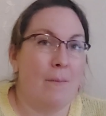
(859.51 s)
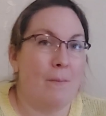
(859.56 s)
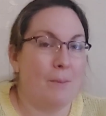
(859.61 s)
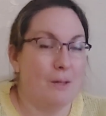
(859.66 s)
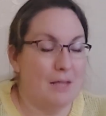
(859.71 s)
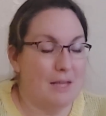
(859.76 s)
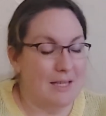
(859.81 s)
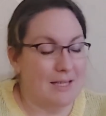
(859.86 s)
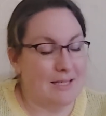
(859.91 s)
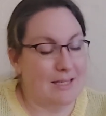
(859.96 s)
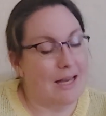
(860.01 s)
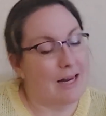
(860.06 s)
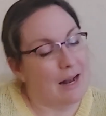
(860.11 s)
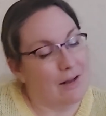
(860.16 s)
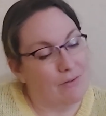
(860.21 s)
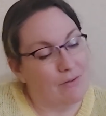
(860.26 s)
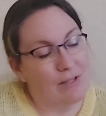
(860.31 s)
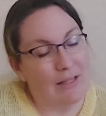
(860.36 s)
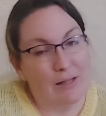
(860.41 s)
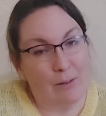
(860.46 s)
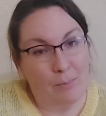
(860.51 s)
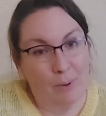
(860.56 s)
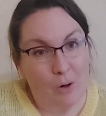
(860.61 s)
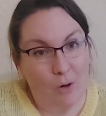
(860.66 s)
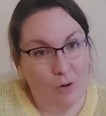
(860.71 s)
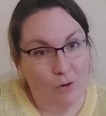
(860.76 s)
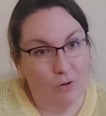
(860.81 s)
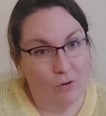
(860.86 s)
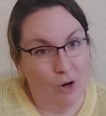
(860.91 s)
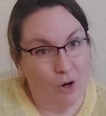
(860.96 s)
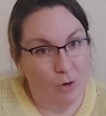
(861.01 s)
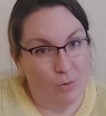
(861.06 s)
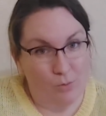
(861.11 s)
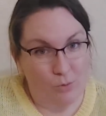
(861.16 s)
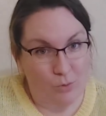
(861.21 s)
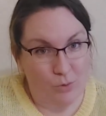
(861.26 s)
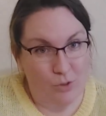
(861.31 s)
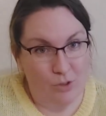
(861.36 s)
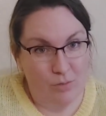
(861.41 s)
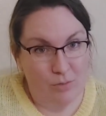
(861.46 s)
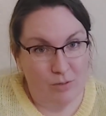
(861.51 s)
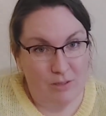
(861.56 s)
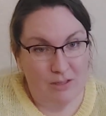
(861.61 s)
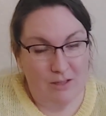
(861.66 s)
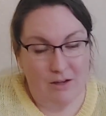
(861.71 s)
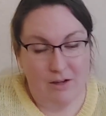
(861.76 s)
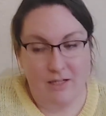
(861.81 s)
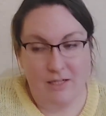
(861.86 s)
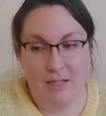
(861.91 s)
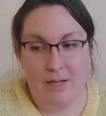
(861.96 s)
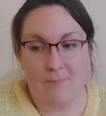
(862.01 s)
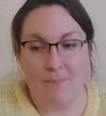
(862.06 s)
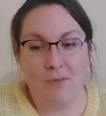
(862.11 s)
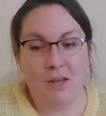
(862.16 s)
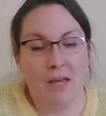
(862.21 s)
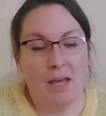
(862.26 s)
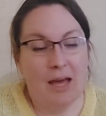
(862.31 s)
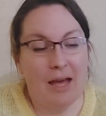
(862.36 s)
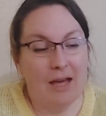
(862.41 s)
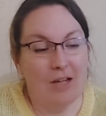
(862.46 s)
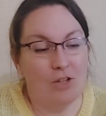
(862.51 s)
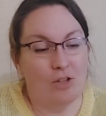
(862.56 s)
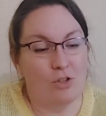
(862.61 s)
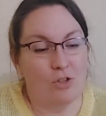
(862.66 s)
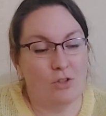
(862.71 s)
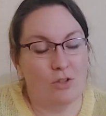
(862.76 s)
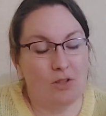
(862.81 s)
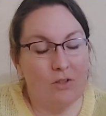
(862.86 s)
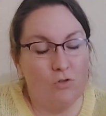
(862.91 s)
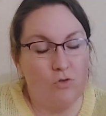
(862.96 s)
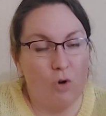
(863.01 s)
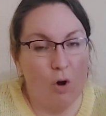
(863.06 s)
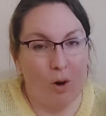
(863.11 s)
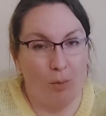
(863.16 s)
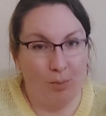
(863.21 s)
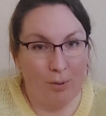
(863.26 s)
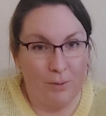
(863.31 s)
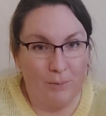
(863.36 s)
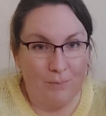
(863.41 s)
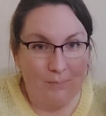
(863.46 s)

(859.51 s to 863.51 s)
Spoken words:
But this said have a little bowl of cold water beside it and just drop